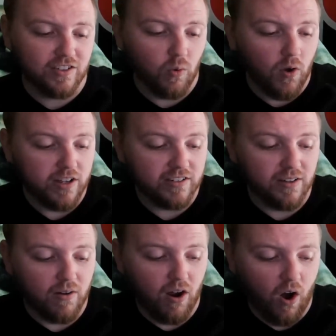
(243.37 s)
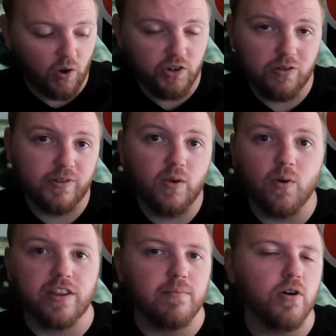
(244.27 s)
was arguably one
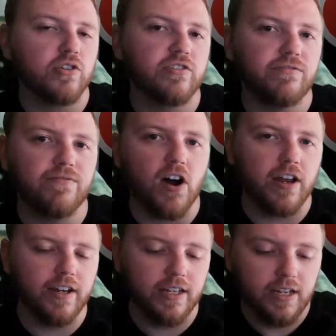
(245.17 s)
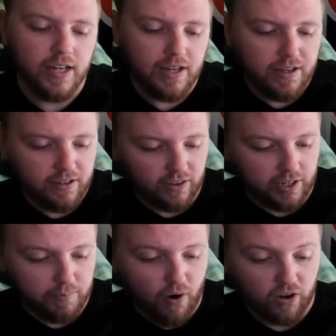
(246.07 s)
of the most fun
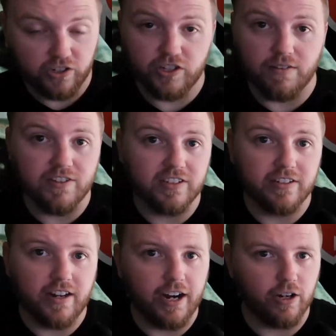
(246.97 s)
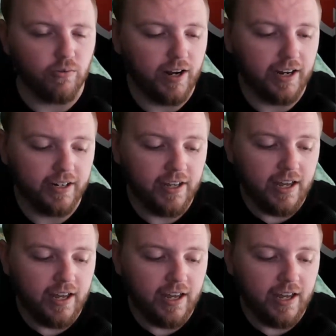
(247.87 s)
parts of this entire raid.